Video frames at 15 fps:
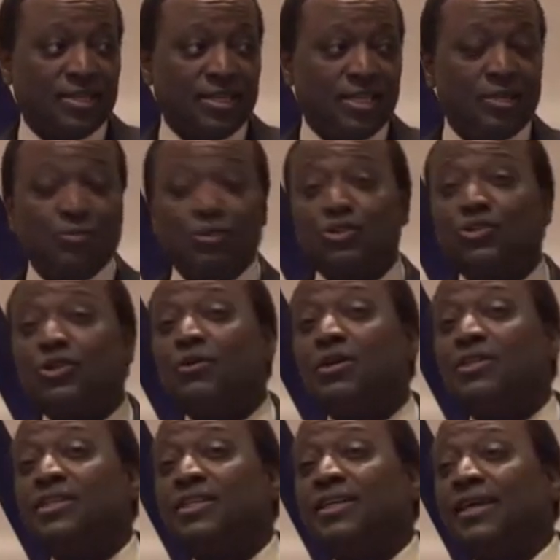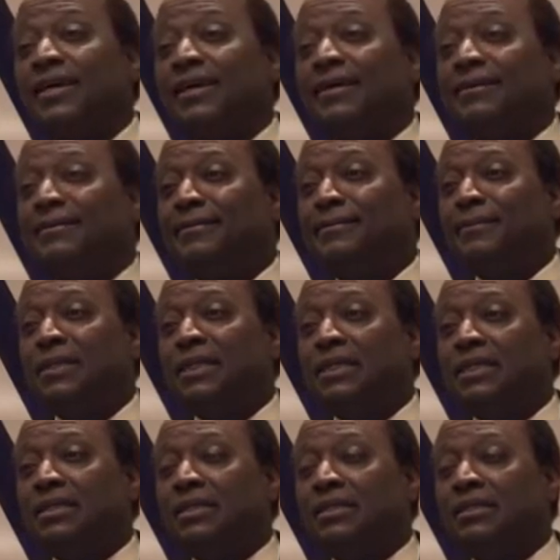He will show us again
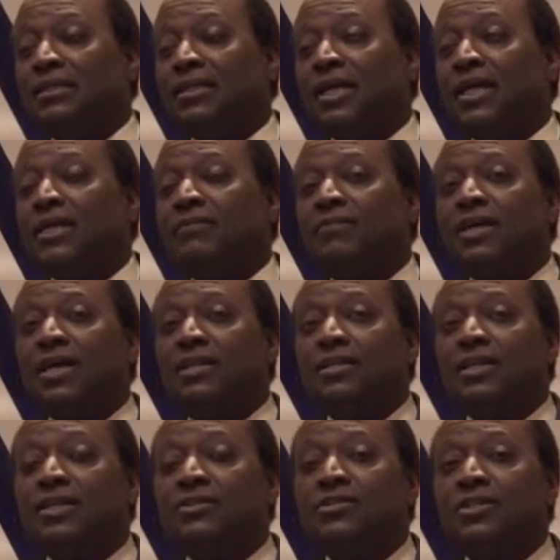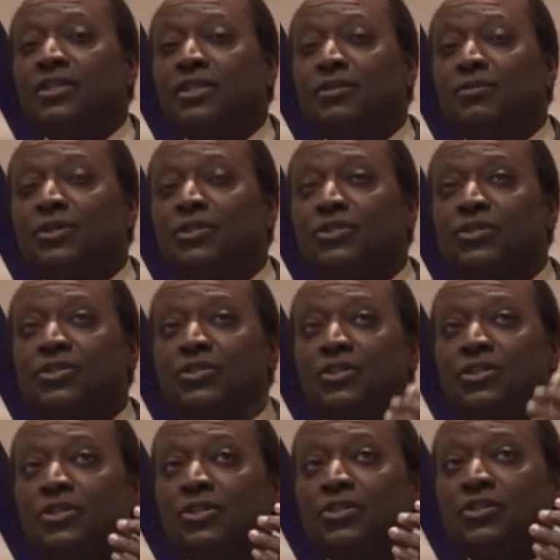the light of that destiny which
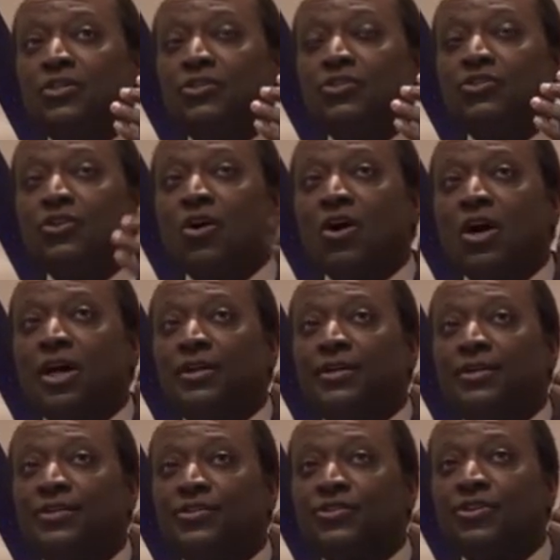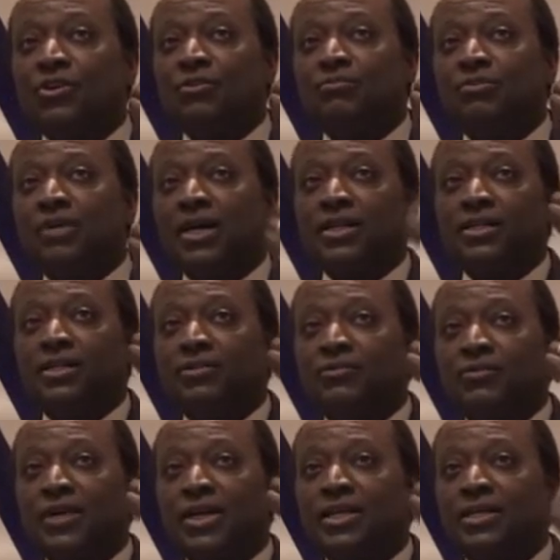shone so bright
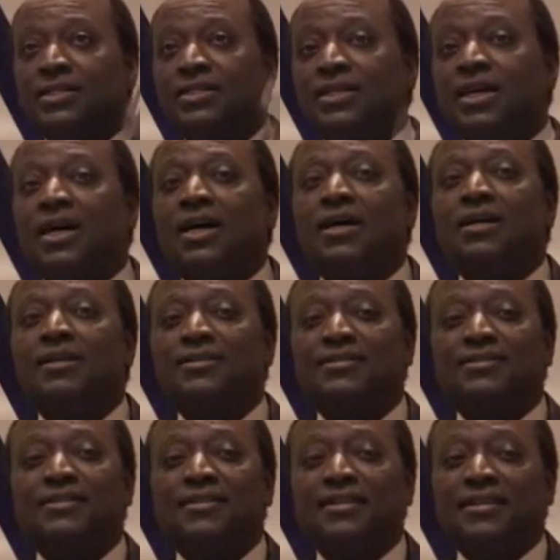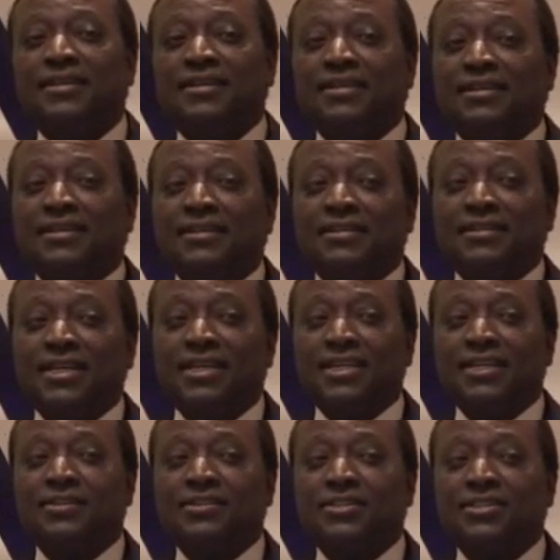in Reagan's eyes that
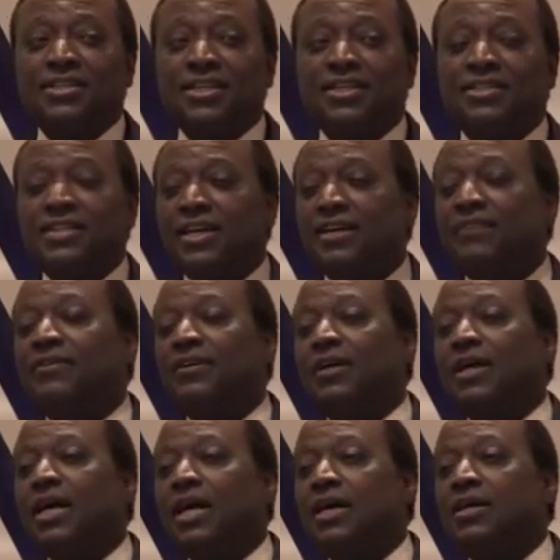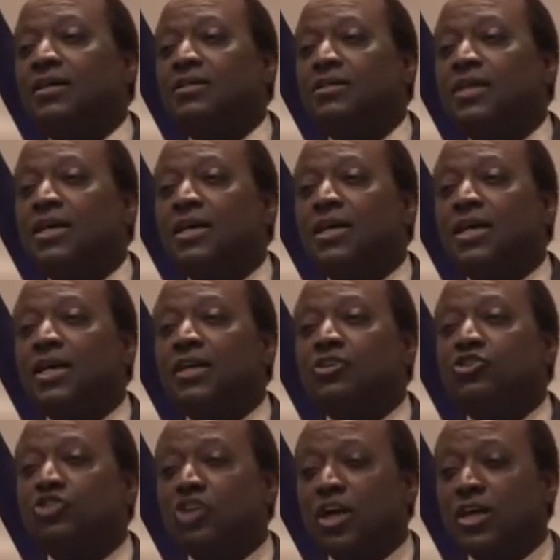he could see us ever as a
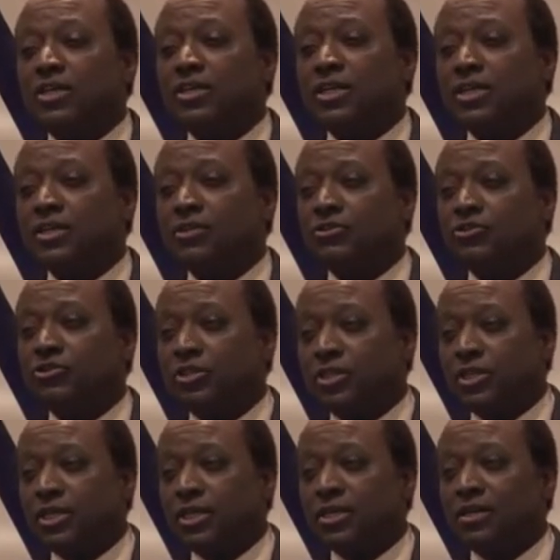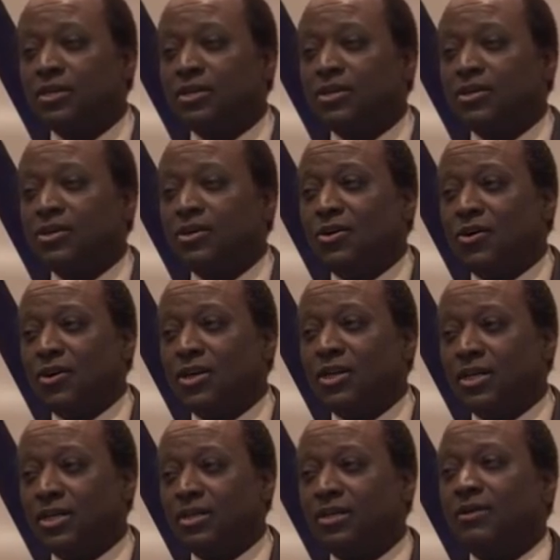shining city on
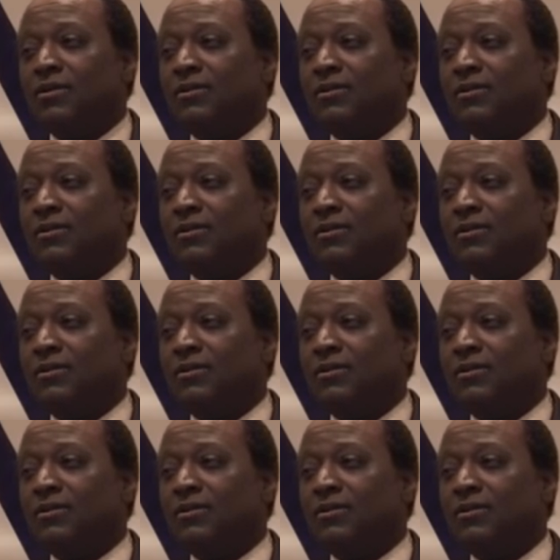a hill.